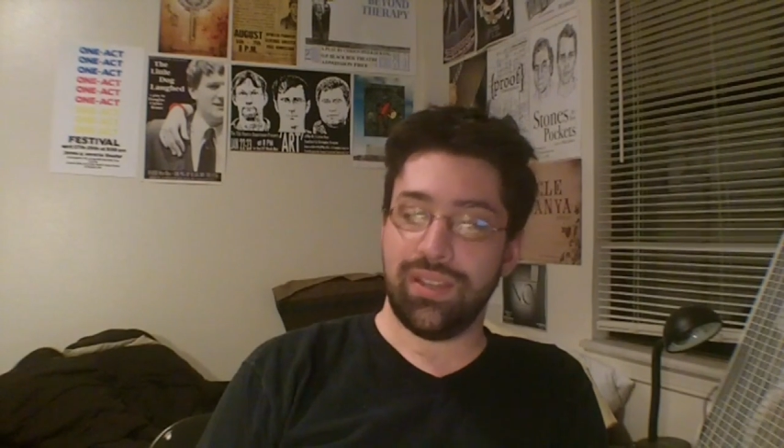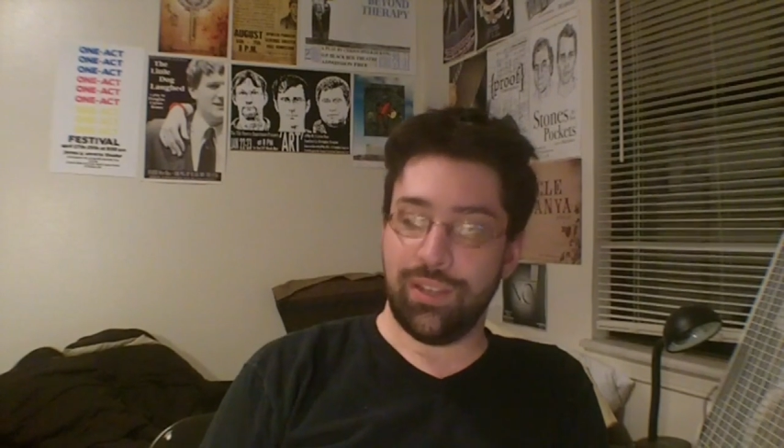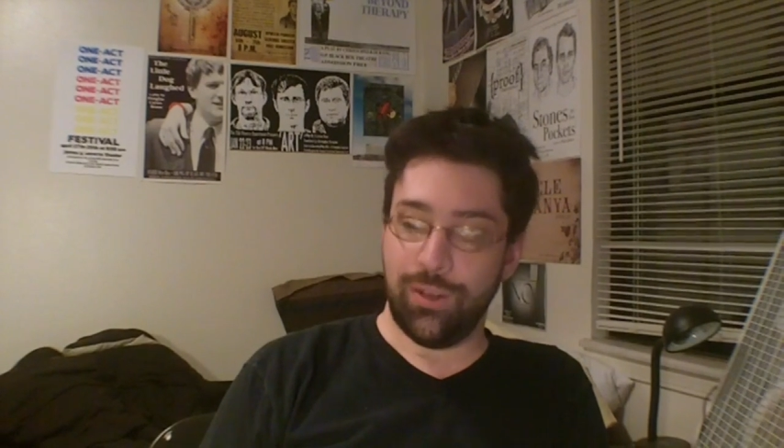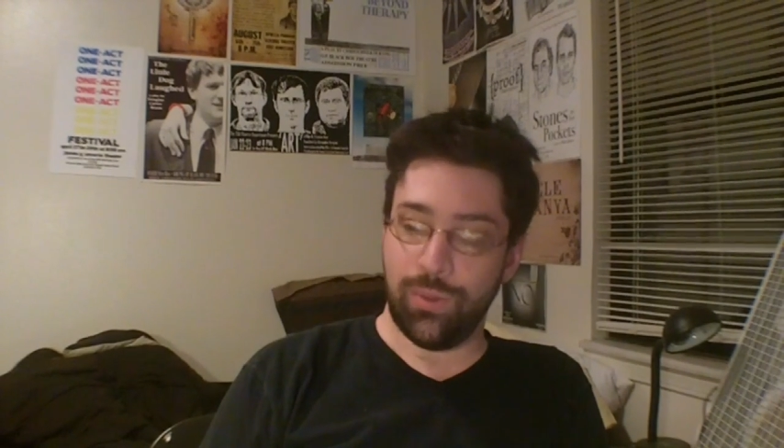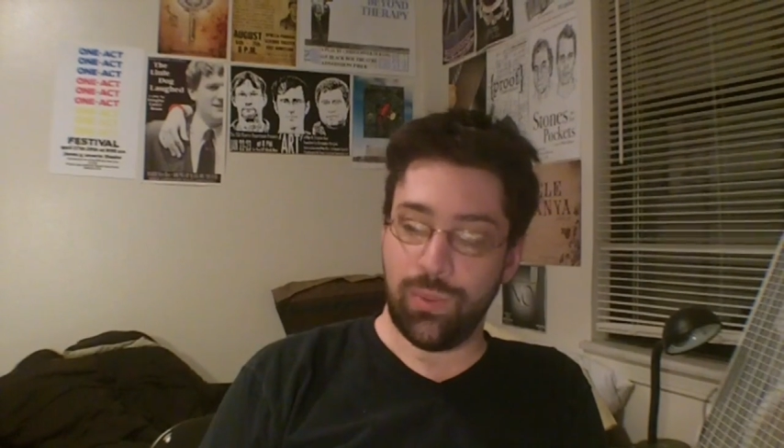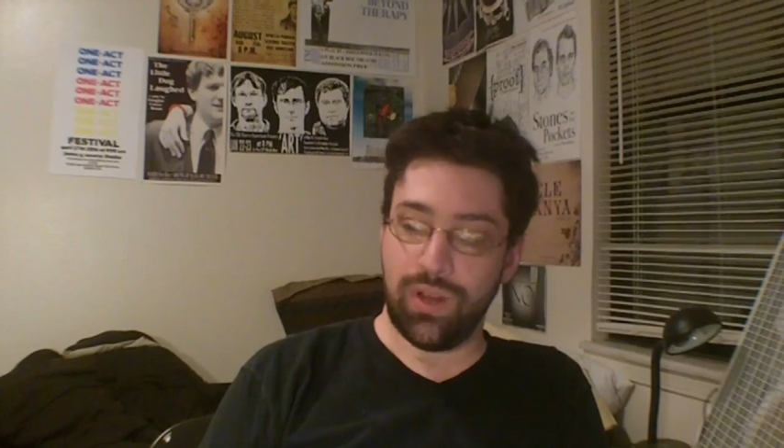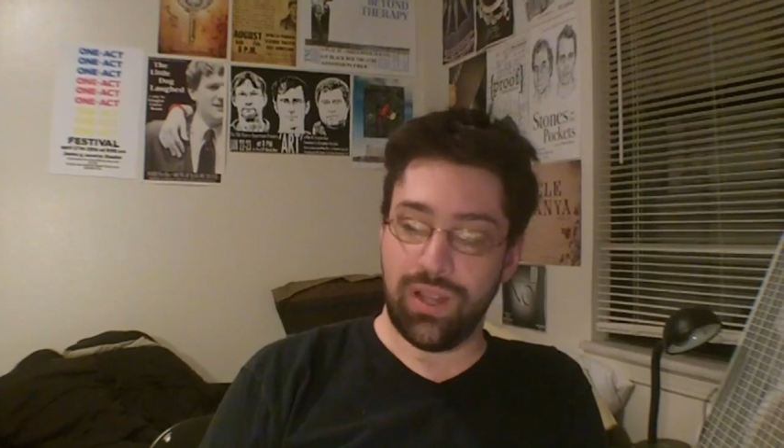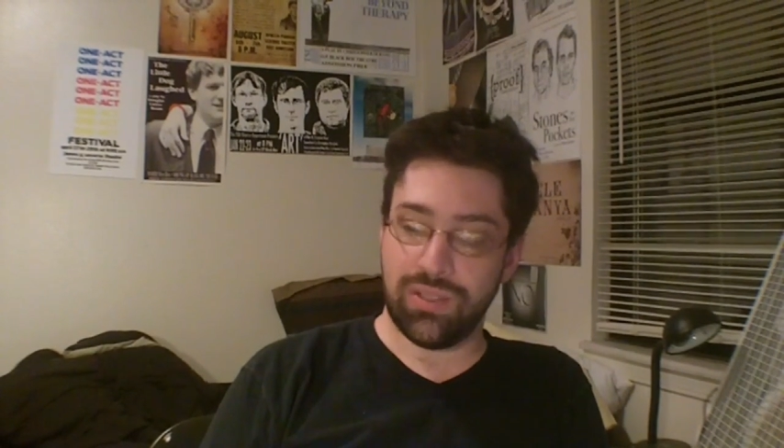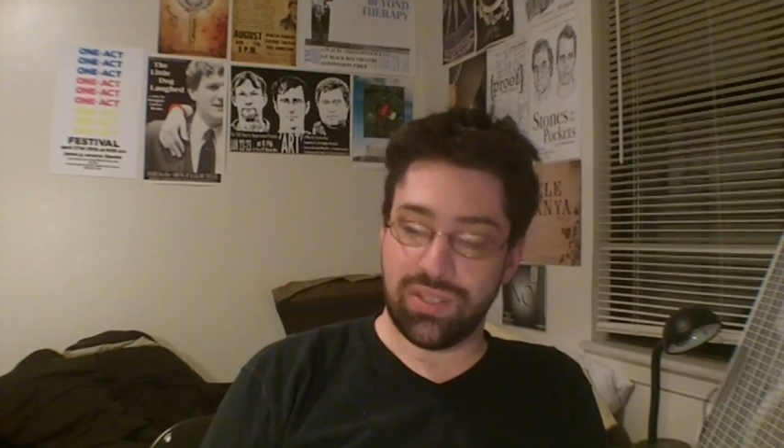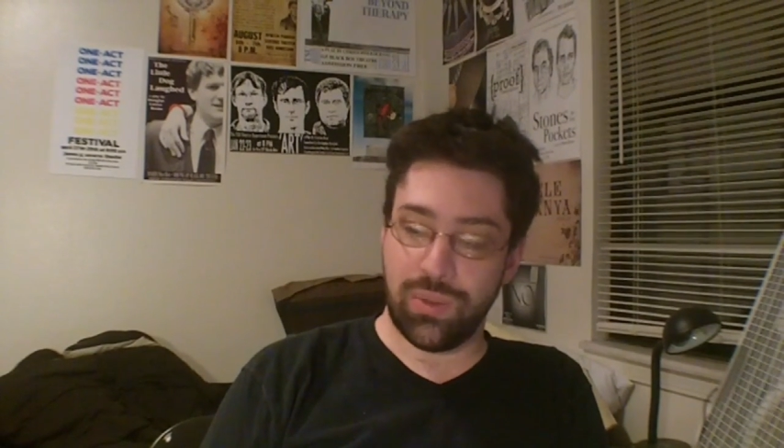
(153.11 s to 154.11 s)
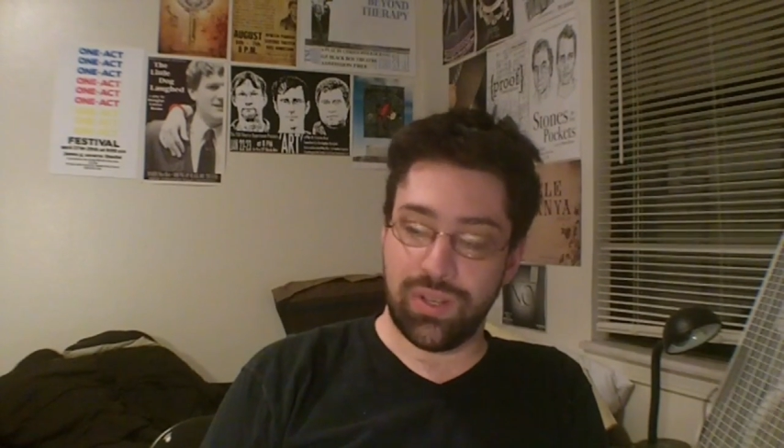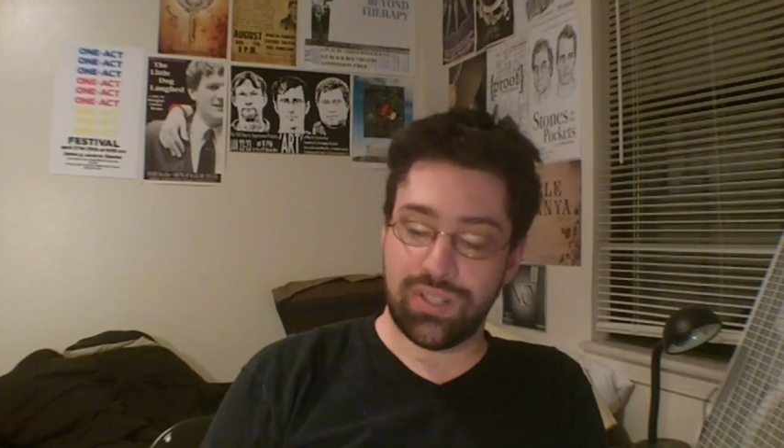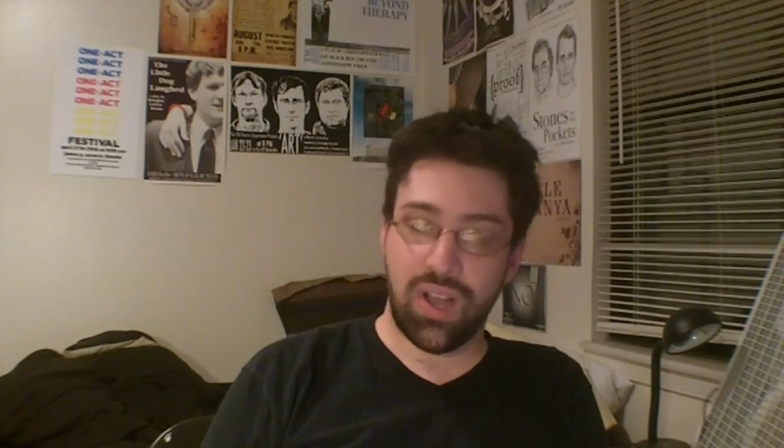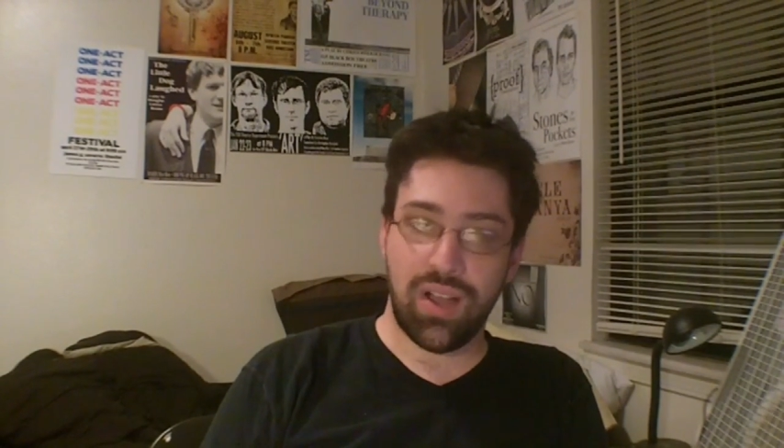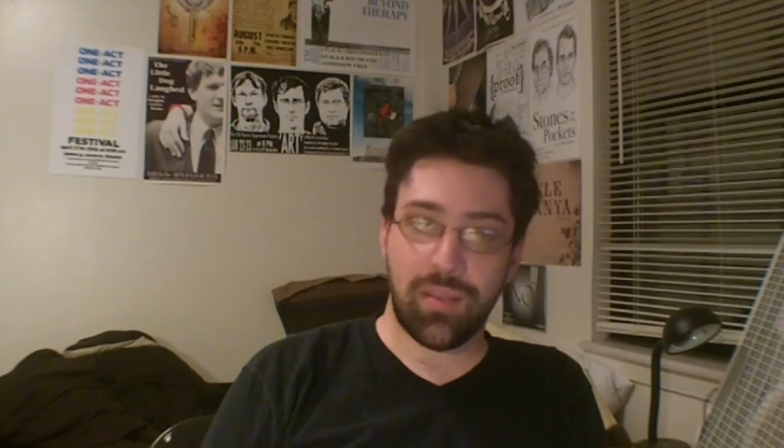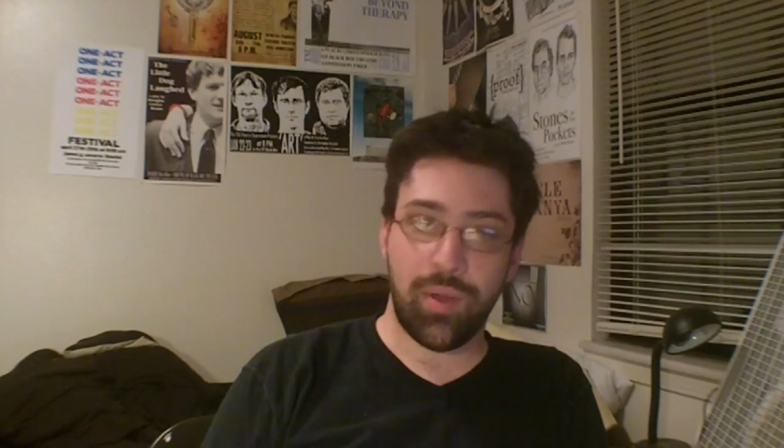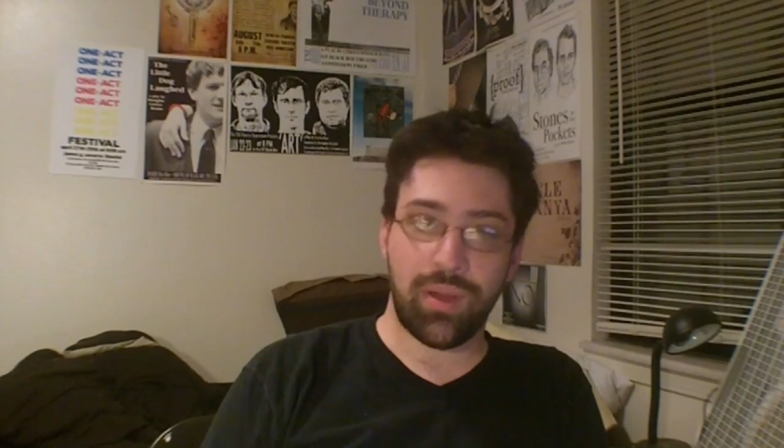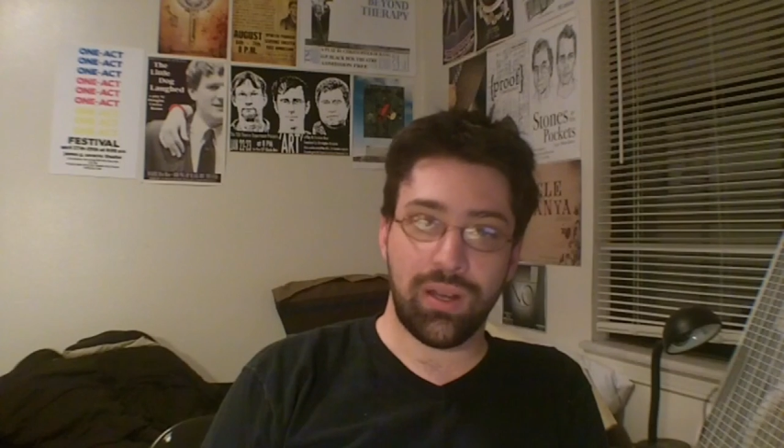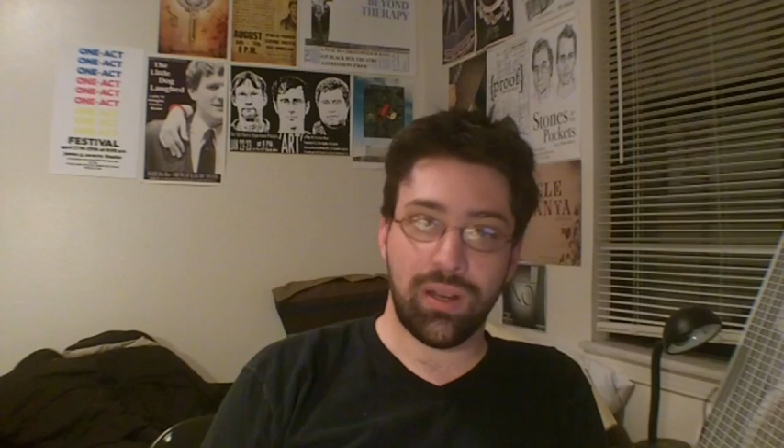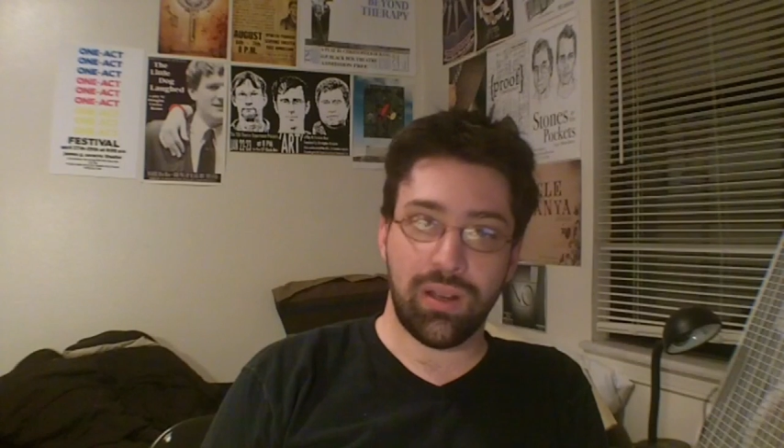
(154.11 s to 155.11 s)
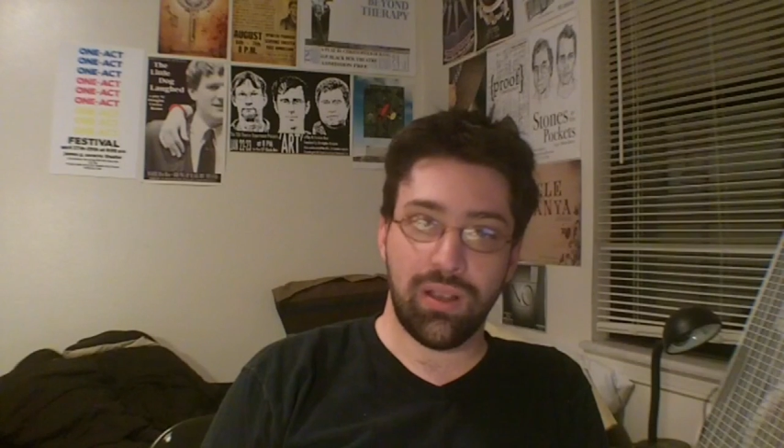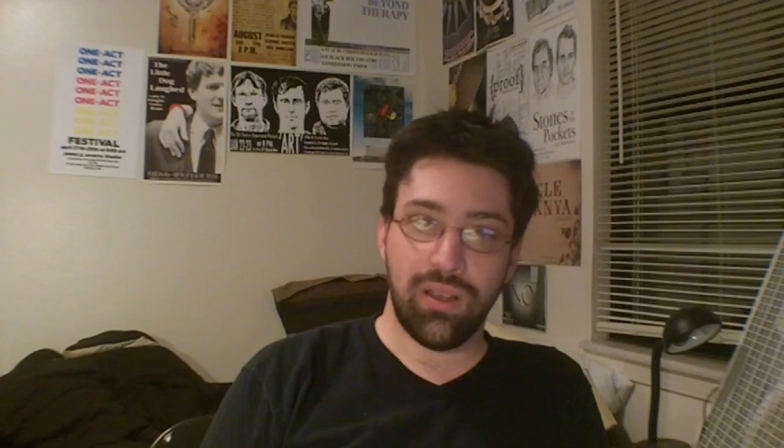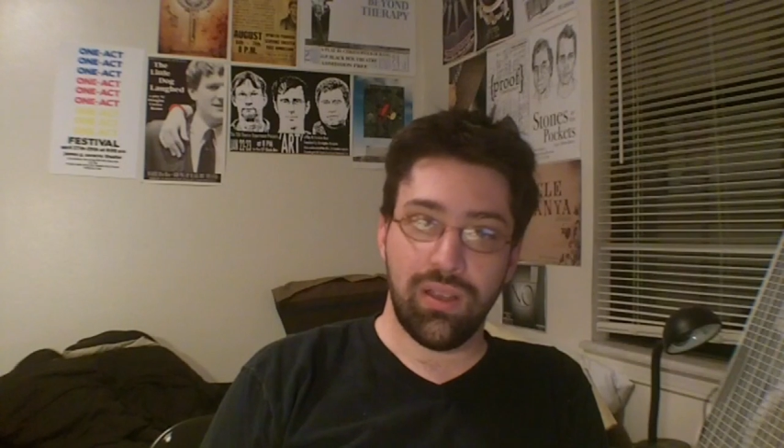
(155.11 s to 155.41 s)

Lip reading: what else I want to talk about here.